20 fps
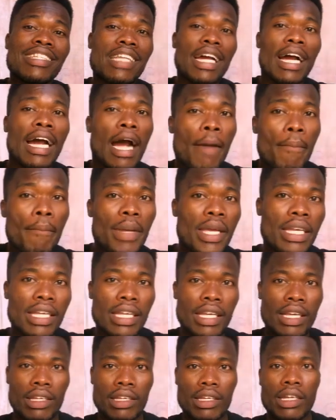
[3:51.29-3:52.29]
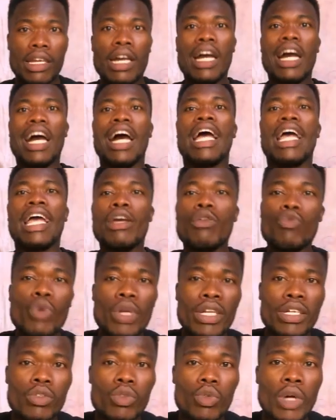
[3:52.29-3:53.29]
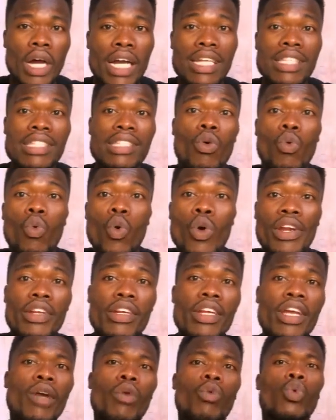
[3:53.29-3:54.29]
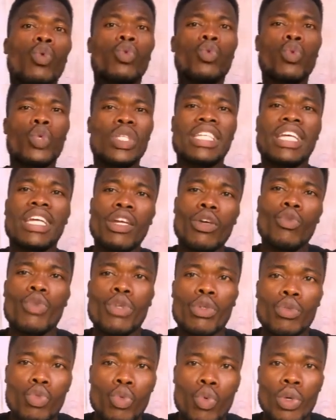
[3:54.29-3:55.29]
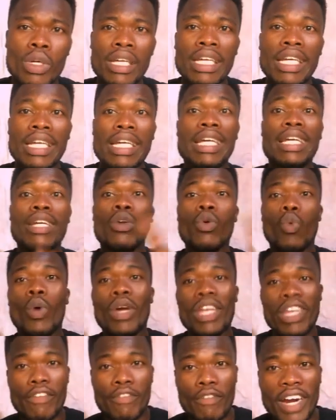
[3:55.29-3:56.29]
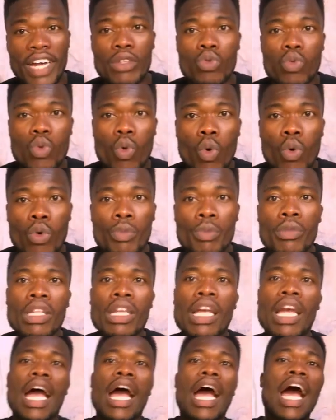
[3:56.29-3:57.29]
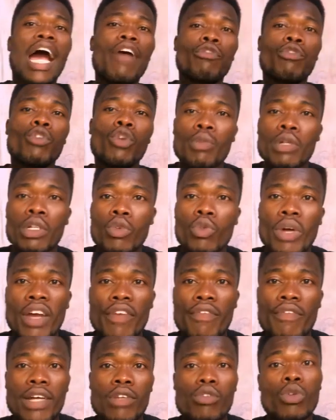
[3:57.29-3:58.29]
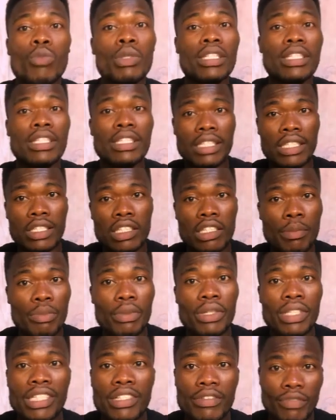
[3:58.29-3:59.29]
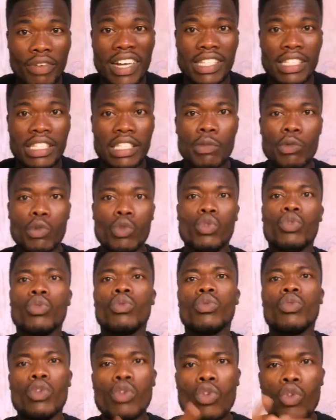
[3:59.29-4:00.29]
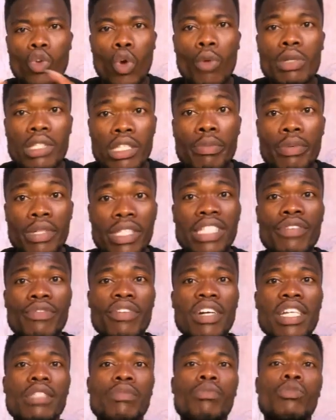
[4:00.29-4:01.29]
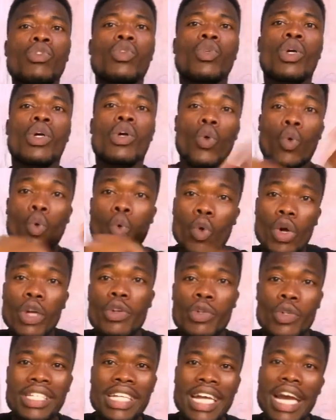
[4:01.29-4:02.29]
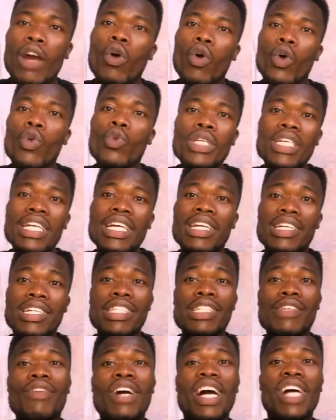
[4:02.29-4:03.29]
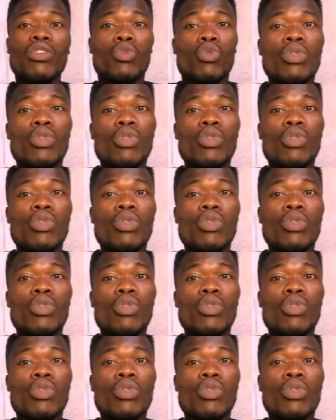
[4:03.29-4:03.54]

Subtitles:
this happened, Edward, no, and I said, God, and echo to share Edward so. And no choir fight war. After my no choir fight, almost a taste a pretty fight. No, almost a pretty fight. No, what when I only a creative art